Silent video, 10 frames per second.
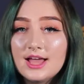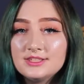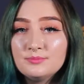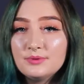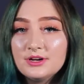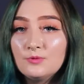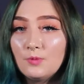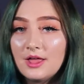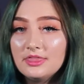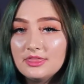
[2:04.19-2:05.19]
Heisenberg
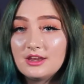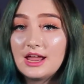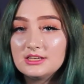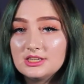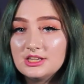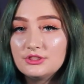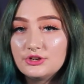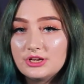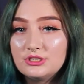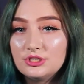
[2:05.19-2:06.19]
won the
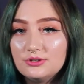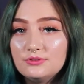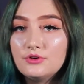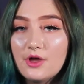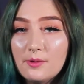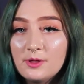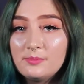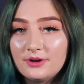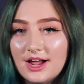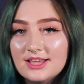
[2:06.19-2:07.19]
1932 Nobel
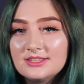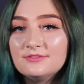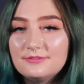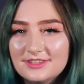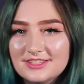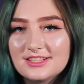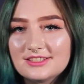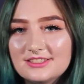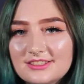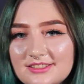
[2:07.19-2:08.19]
Prize in
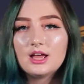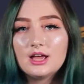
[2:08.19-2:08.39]
Physics.